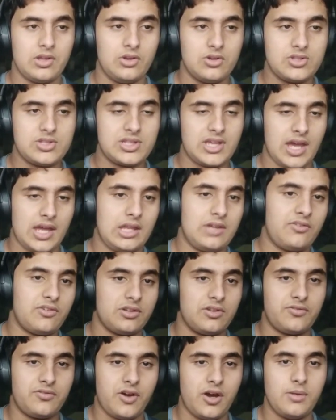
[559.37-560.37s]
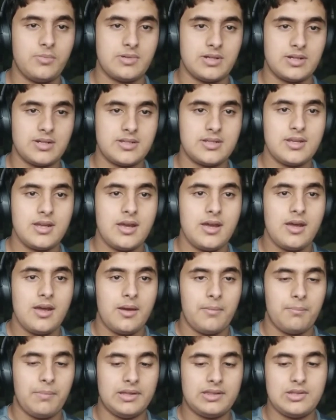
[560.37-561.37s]
scary for the farmers.
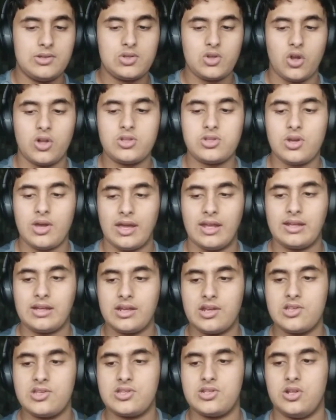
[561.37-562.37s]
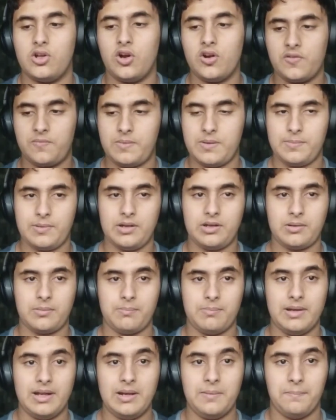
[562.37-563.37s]
But this also encourages a lot of people to
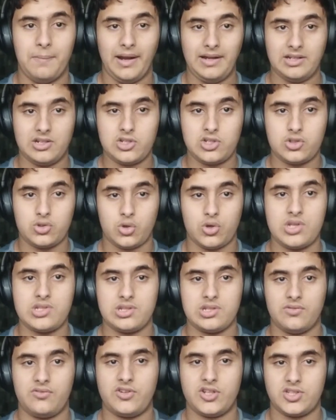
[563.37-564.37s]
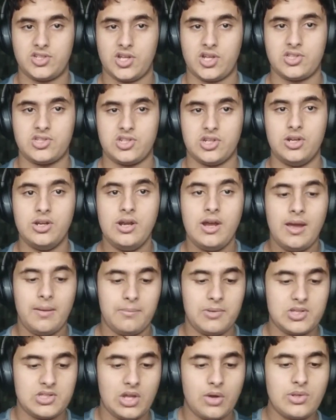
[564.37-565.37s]
build better storage infrastructure,
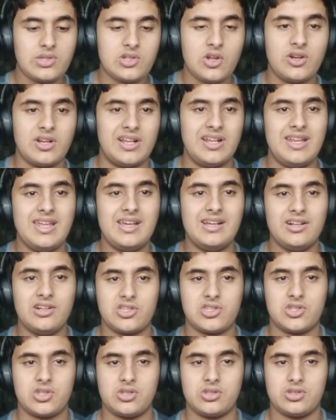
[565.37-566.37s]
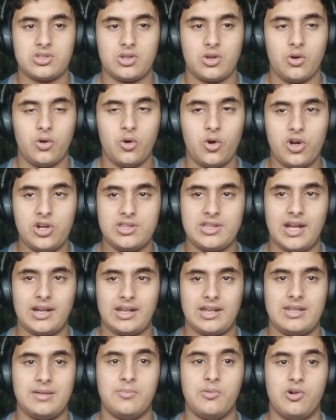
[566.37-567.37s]
because now it's not illegal to hoard that
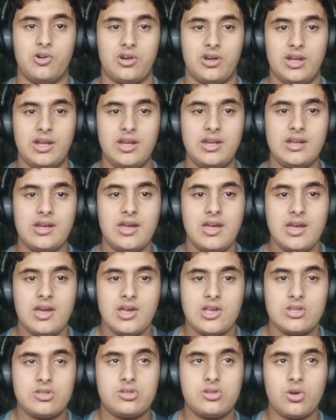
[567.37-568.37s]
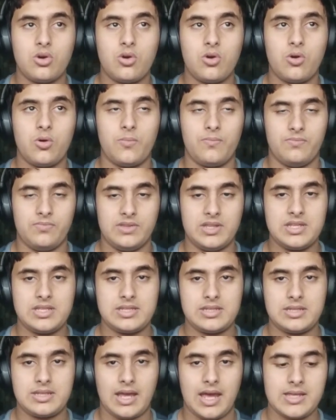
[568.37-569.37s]
anymore, right? So
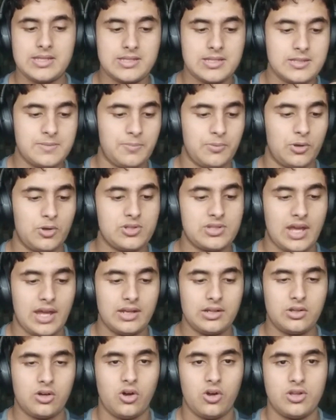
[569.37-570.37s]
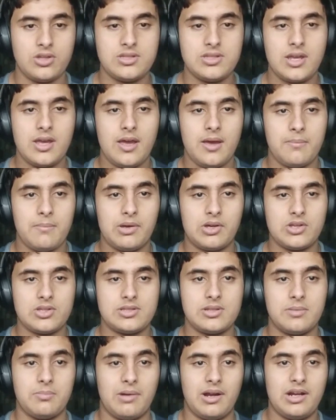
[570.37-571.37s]
this has its pros and cons,
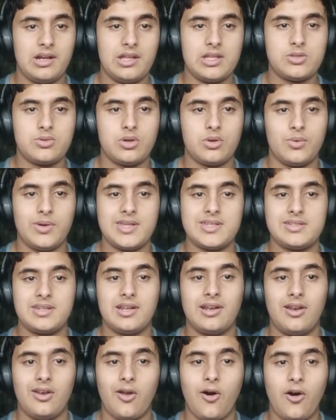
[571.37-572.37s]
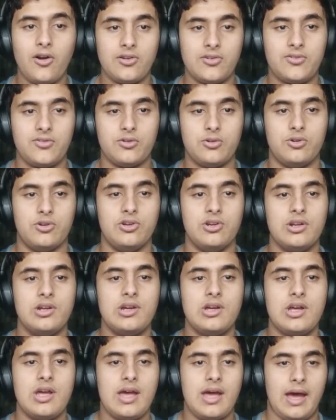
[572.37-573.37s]
because the mandis were wasting a lot of food,
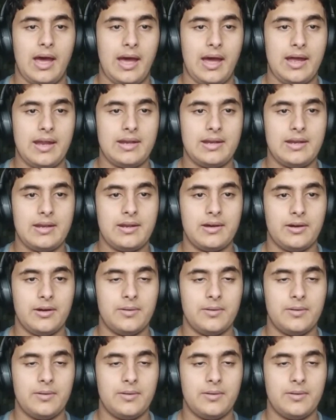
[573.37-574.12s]
and